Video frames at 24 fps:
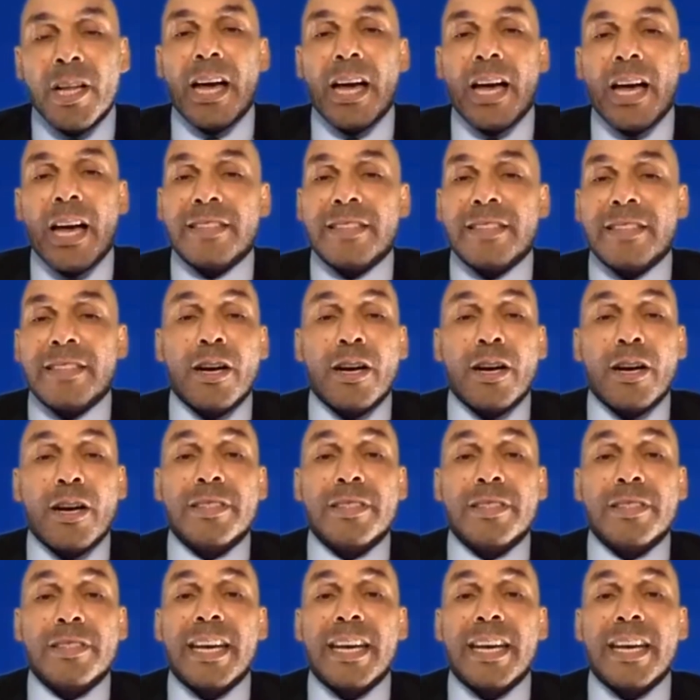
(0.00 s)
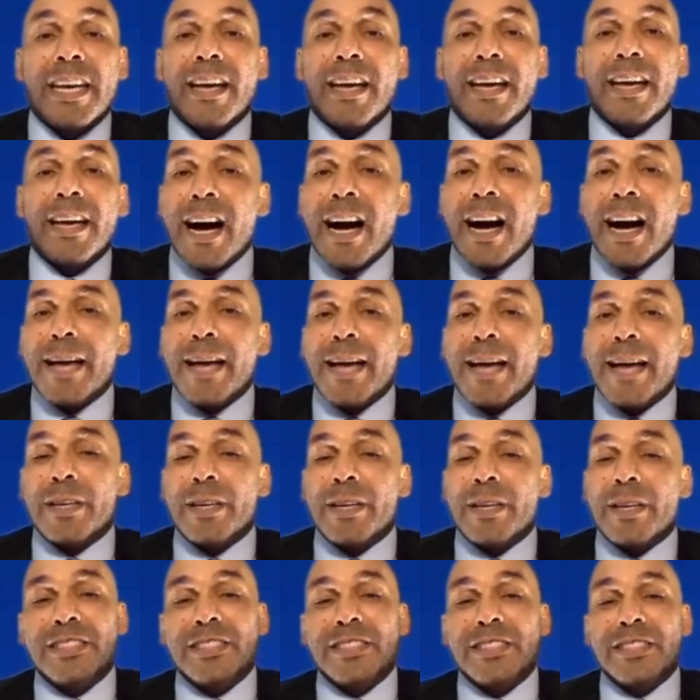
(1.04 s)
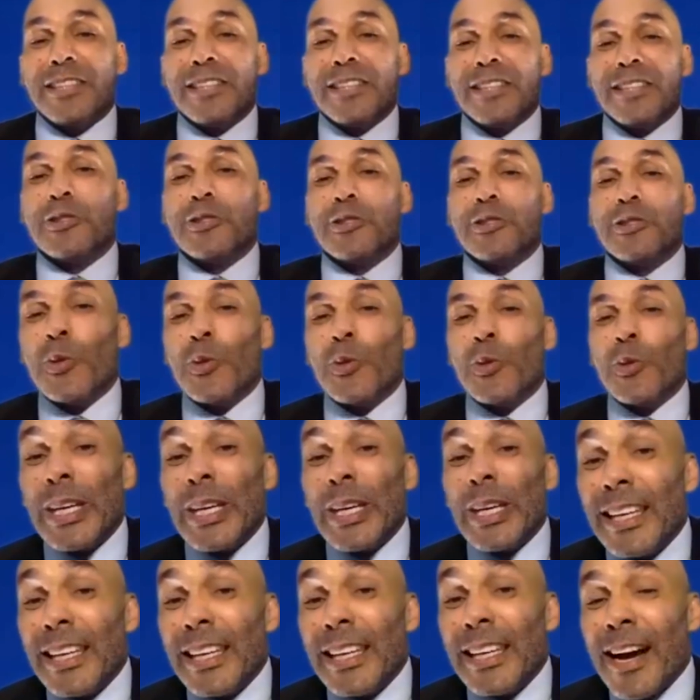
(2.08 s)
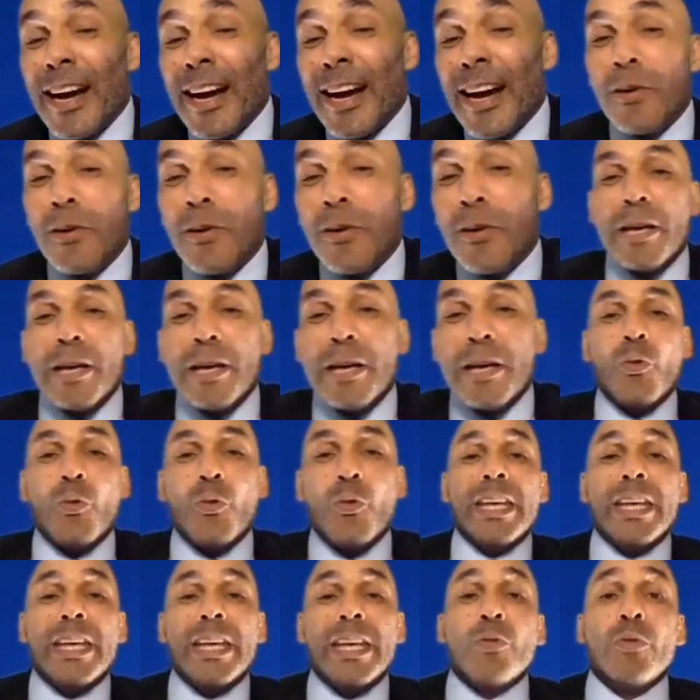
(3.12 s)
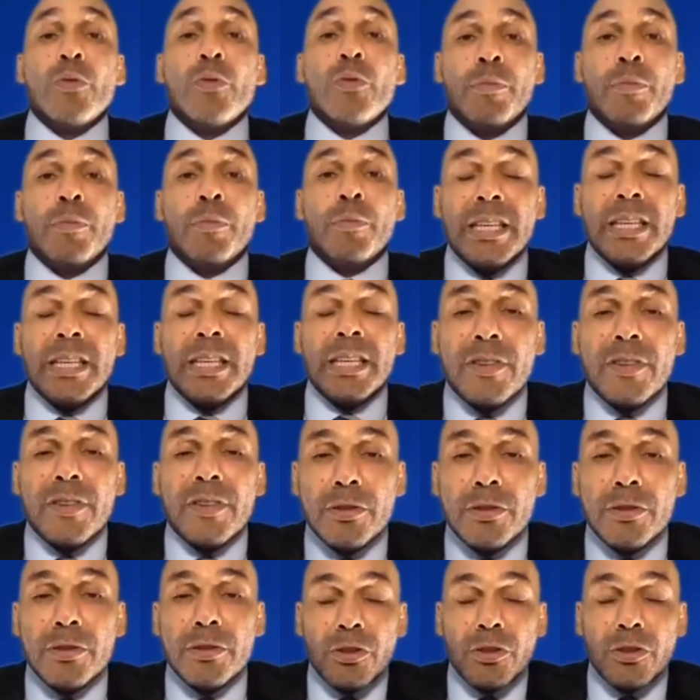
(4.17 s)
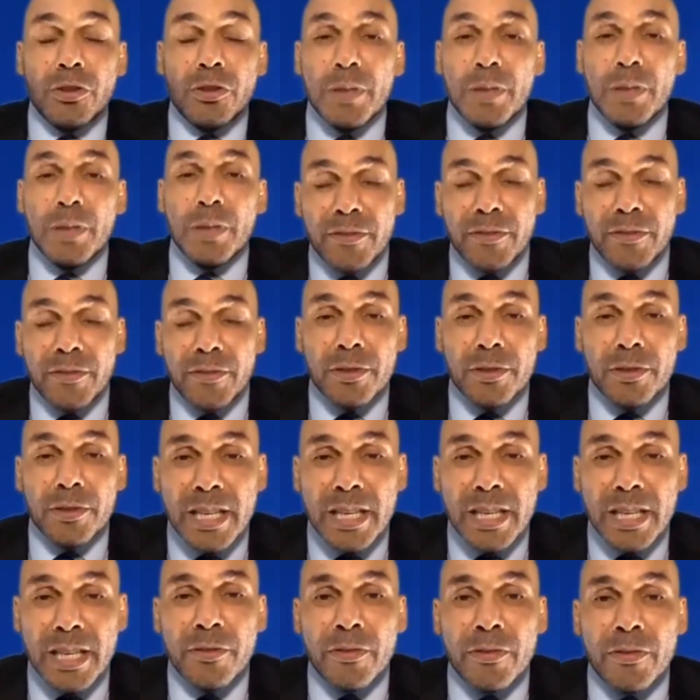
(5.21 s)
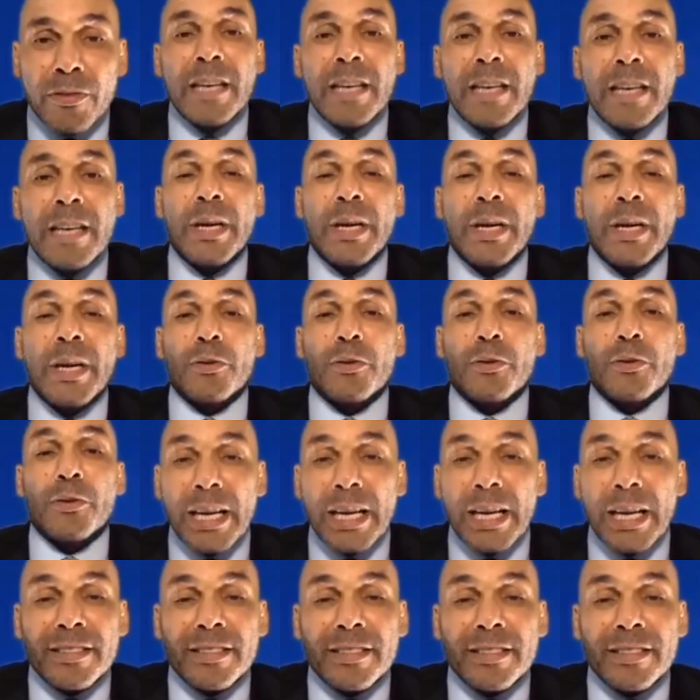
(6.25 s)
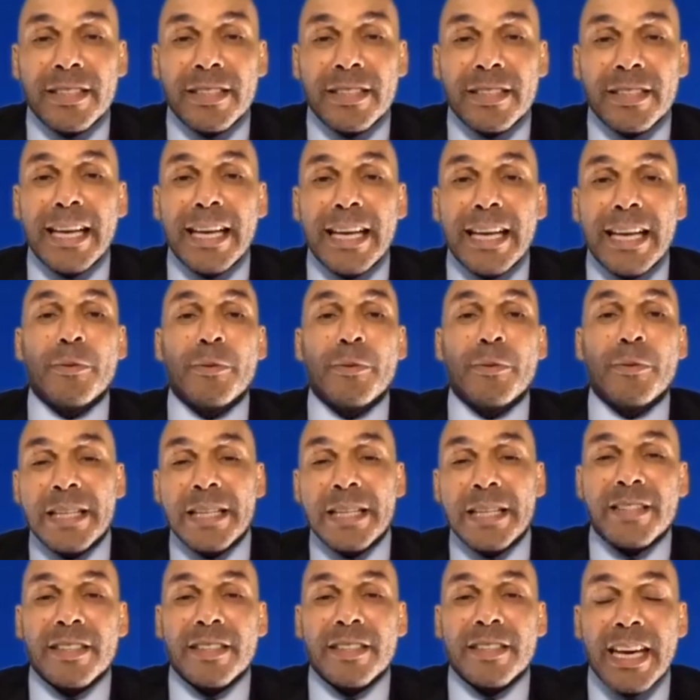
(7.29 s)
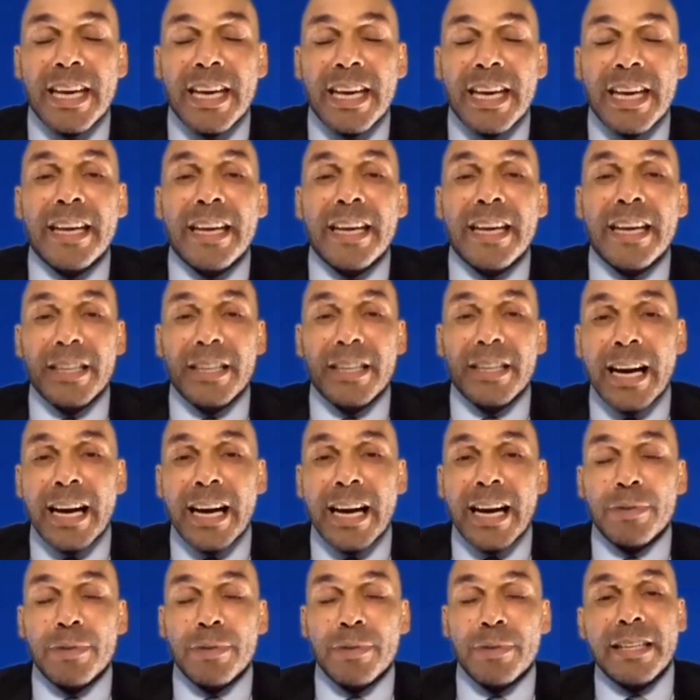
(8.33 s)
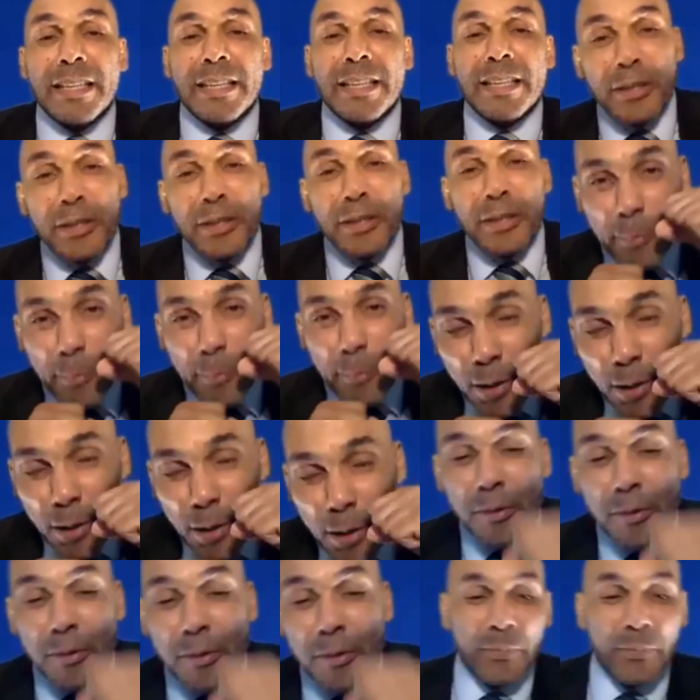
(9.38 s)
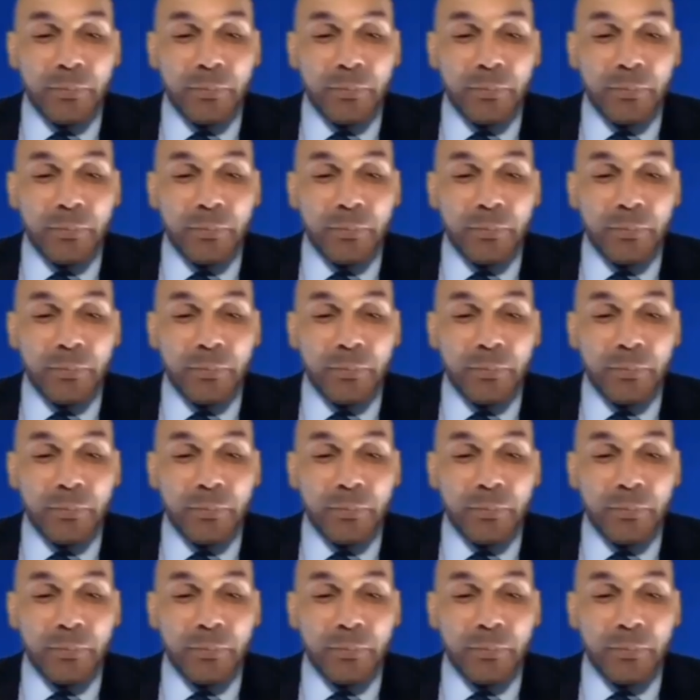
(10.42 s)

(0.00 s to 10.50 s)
As I always say, but I change it to we now. We will believe in you till you believe in yourself. Make the rest of the day the best of the day. God bless. Boom.